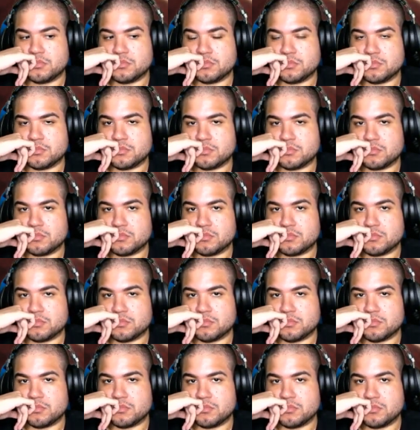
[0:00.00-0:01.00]

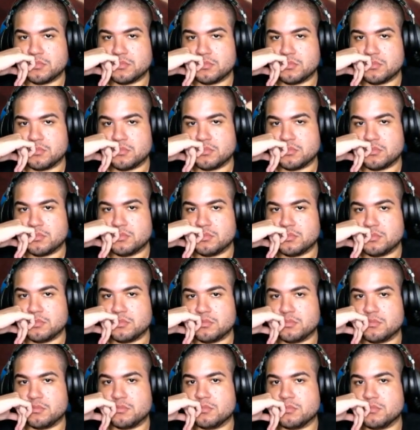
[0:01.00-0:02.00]

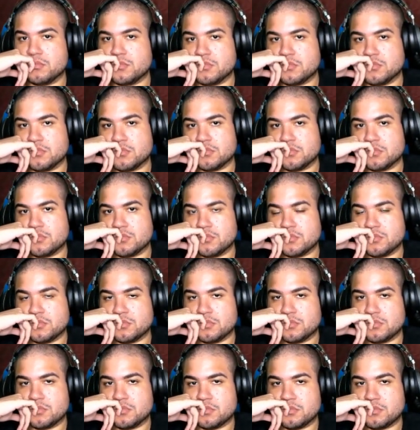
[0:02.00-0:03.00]

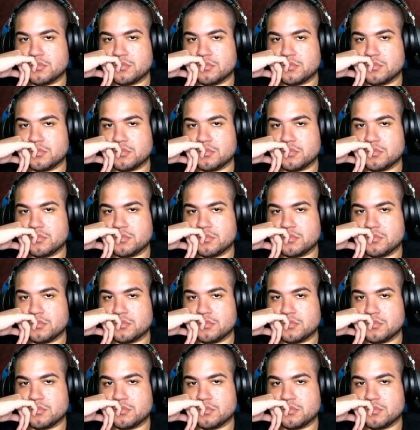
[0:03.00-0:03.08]
No words are spoken by the person on screen.